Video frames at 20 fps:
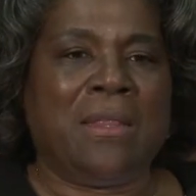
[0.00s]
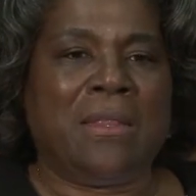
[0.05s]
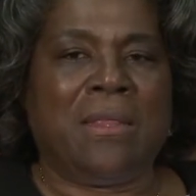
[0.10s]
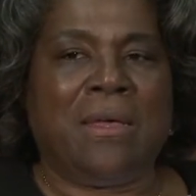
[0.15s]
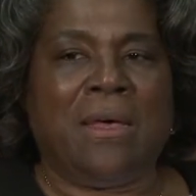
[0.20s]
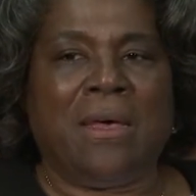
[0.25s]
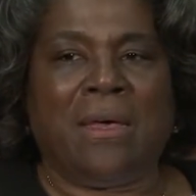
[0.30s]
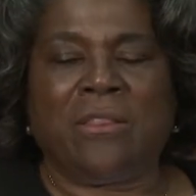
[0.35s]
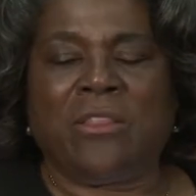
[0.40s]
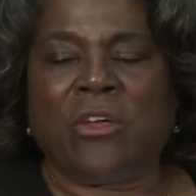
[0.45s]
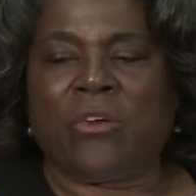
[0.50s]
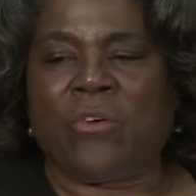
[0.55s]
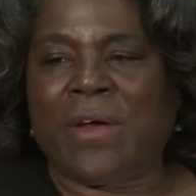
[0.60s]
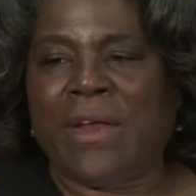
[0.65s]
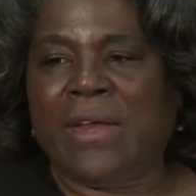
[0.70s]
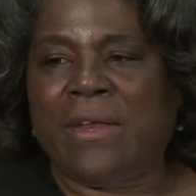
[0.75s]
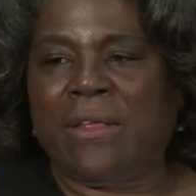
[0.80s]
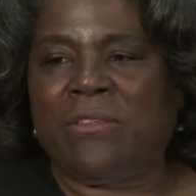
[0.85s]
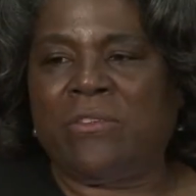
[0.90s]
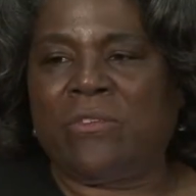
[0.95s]
the, the
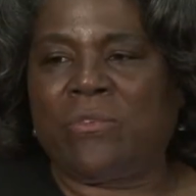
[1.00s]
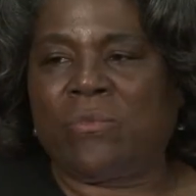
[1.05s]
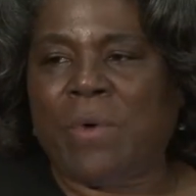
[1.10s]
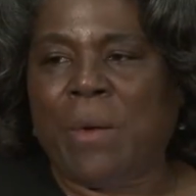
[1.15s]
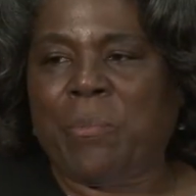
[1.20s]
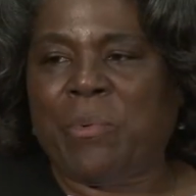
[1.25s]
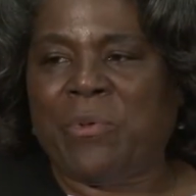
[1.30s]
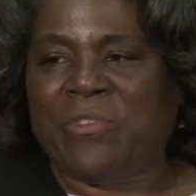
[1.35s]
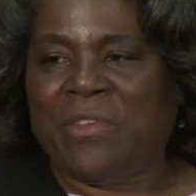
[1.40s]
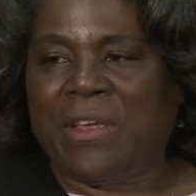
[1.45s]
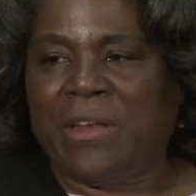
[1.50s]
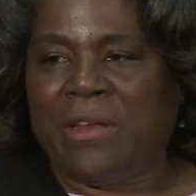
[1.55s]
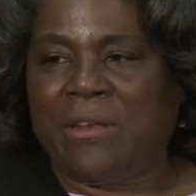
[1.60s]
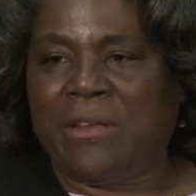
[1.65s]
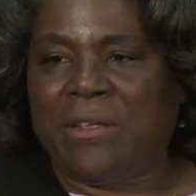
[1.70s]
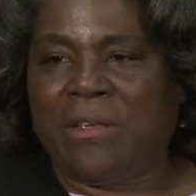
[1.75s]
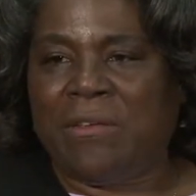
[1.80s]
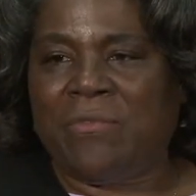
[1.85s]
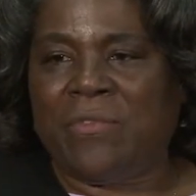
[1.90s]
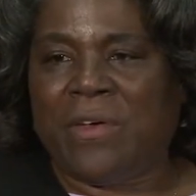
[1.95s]
greatest
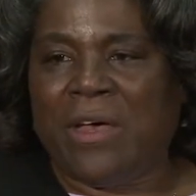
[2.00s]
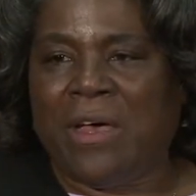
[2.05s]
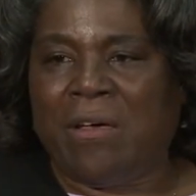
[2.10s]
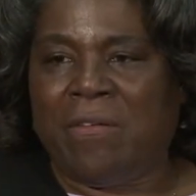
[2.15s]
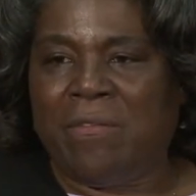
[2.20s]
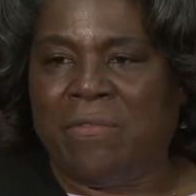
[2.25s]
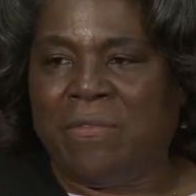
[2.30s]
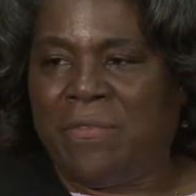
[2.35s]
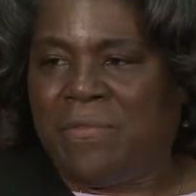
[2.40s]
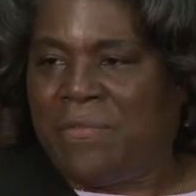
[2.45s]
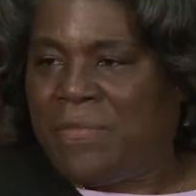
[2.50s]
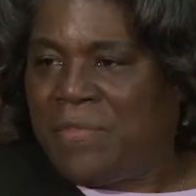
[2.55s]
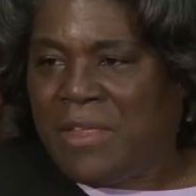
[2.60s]
representative of